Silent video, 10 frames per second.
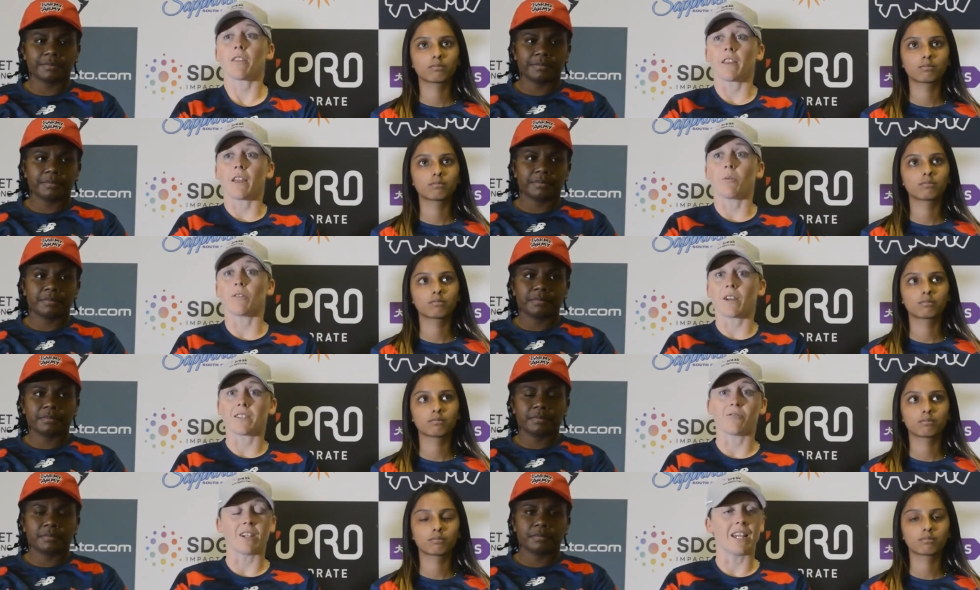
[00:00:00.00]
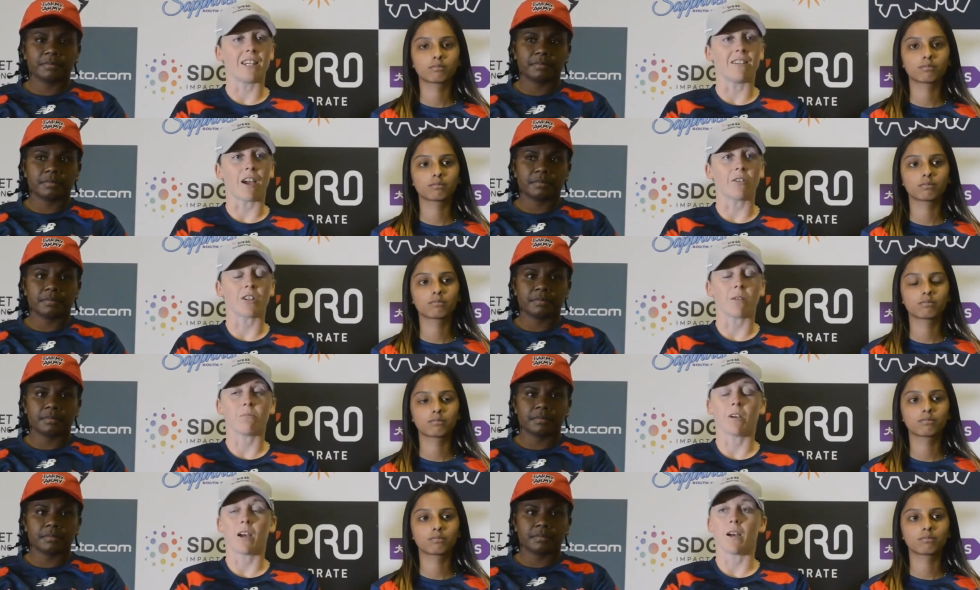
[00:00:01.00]
Speaker 1: I think they would have had to really go
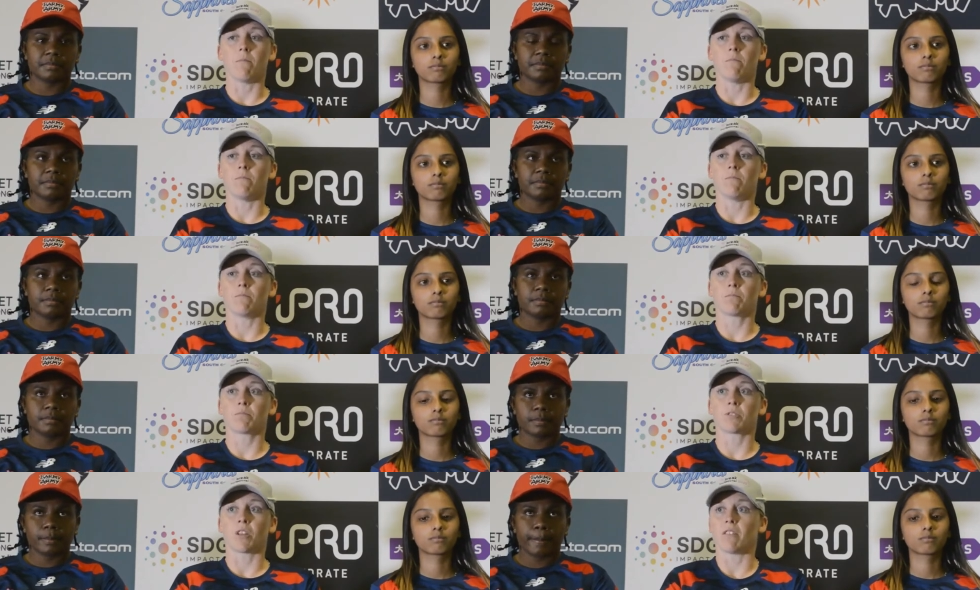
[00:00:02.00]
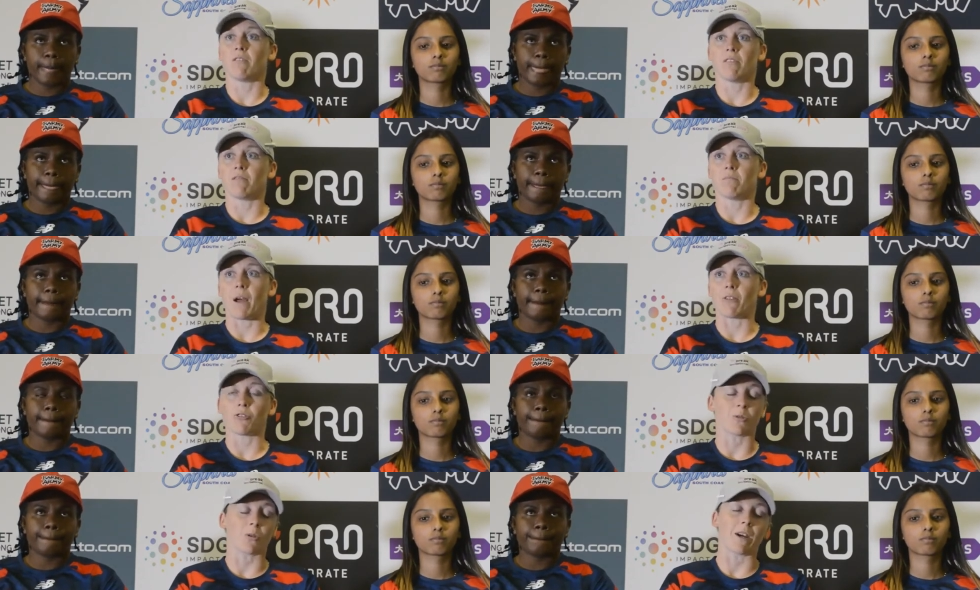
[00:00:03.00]
some. Um, and
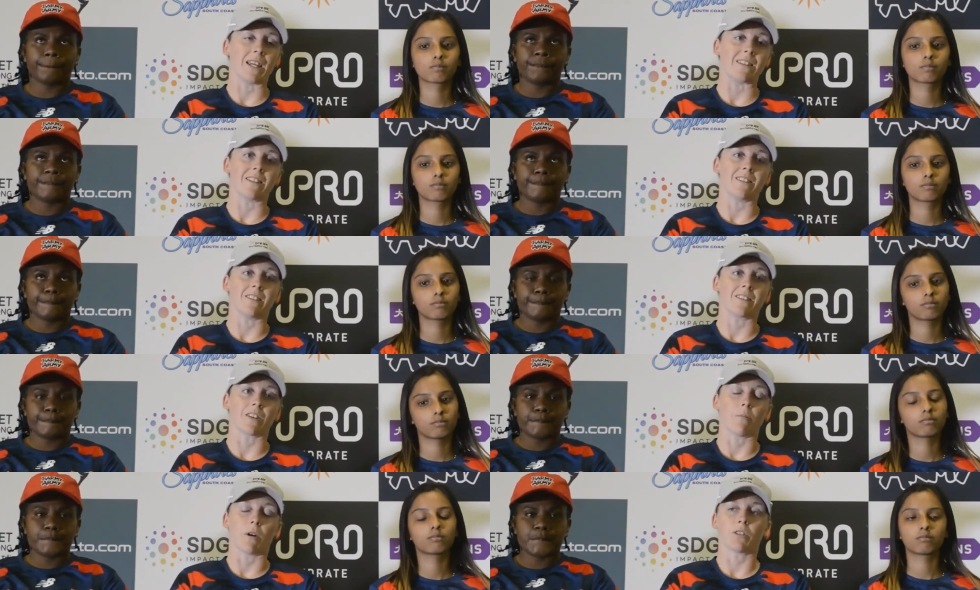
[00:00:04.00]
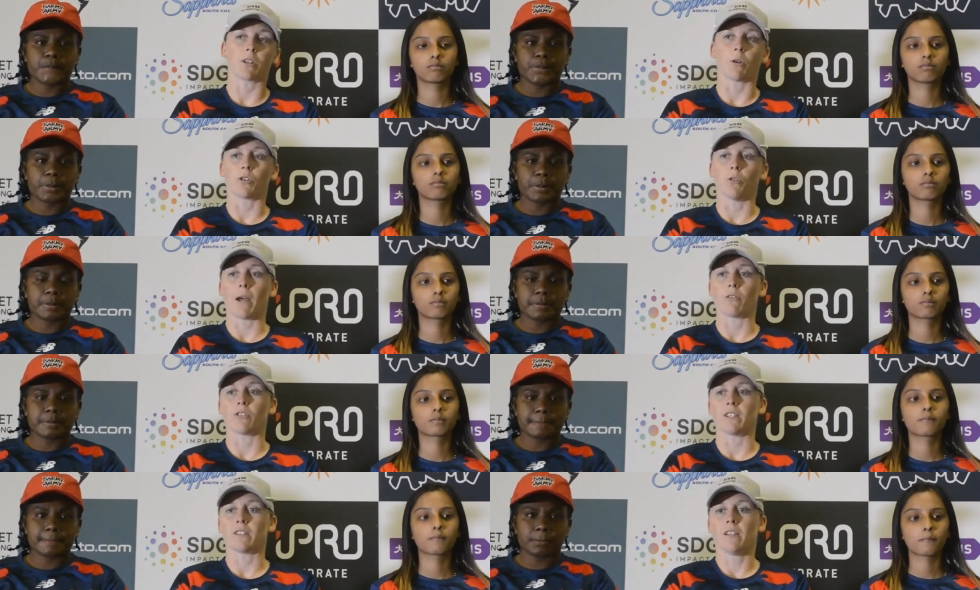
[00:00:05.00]
boundaries were quite easy to, to come by, obviously quite short
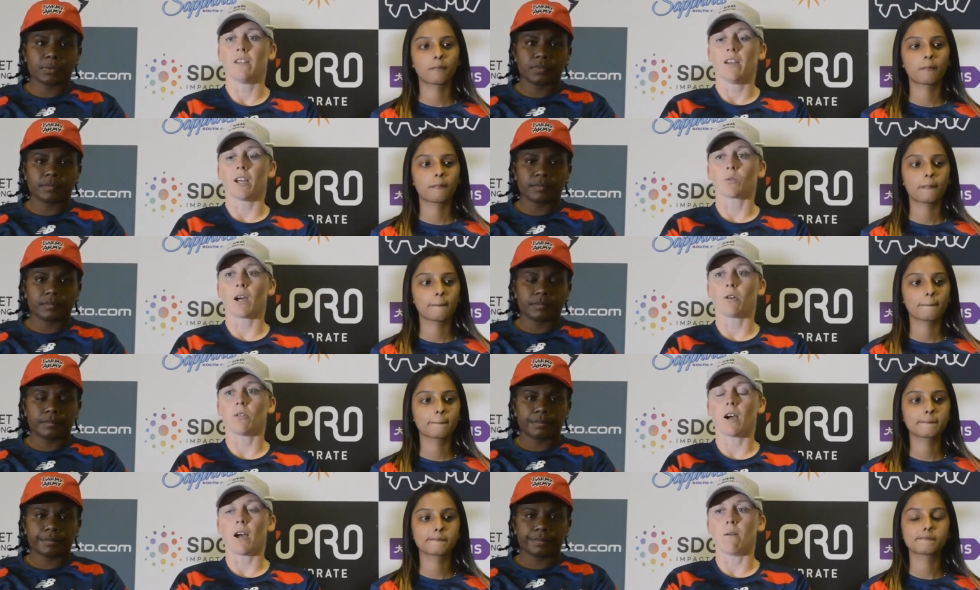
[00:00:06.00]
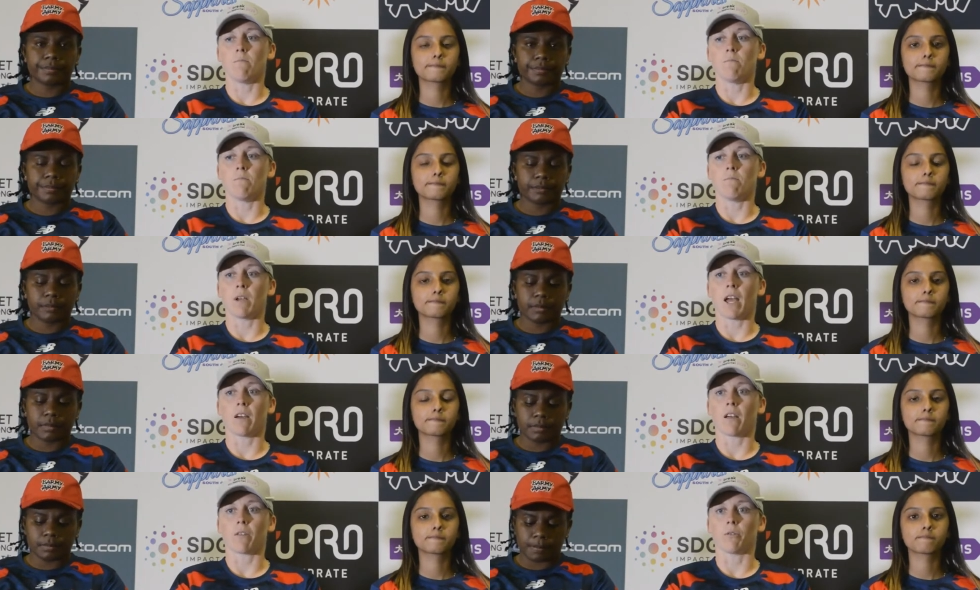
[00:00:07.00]
boundaries as well. Um, but
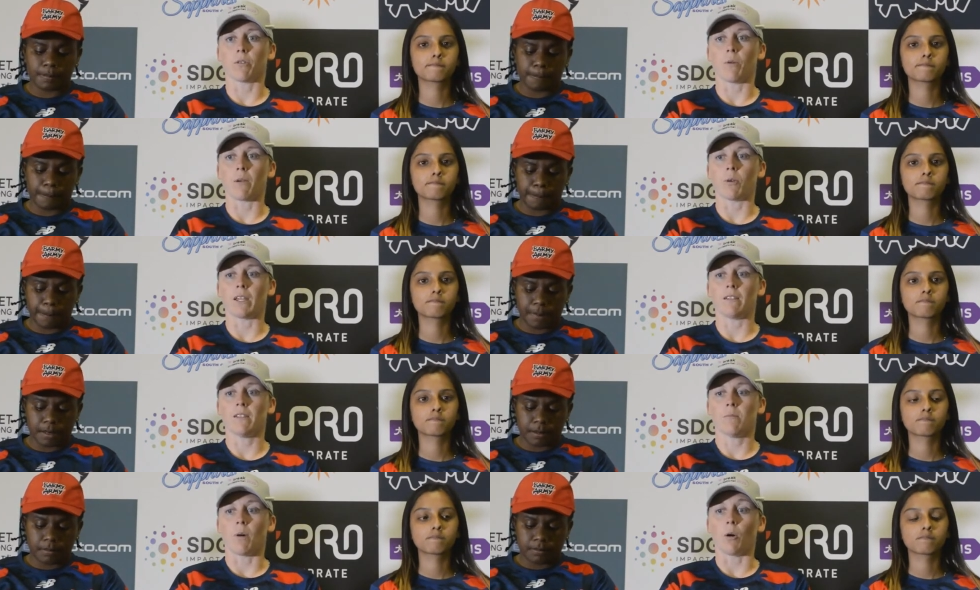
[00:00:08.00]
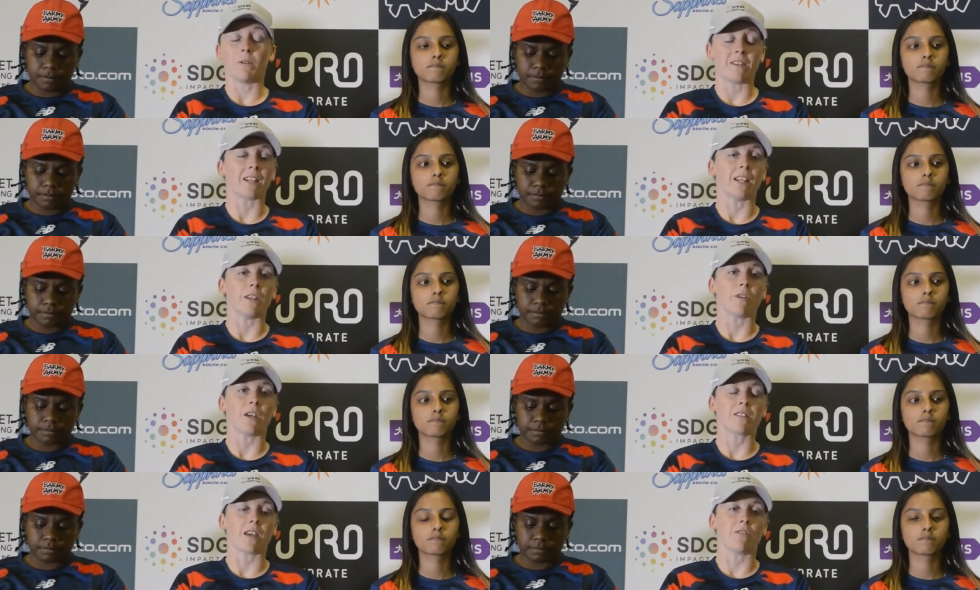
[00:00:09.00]
yeah, I thought the way we bowled, particularly in the
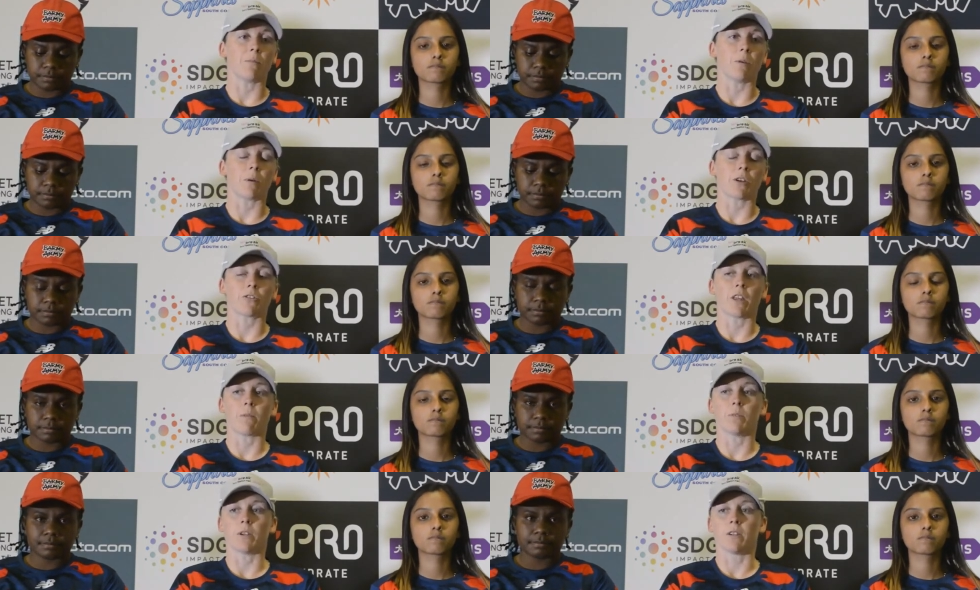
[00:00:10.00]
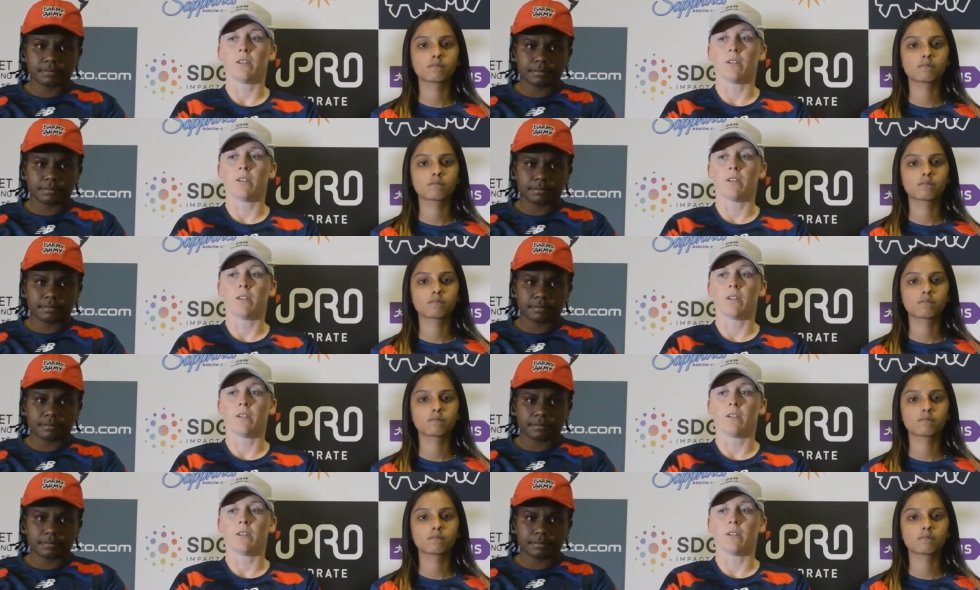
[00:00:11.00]
first 10, really put pressure on them. But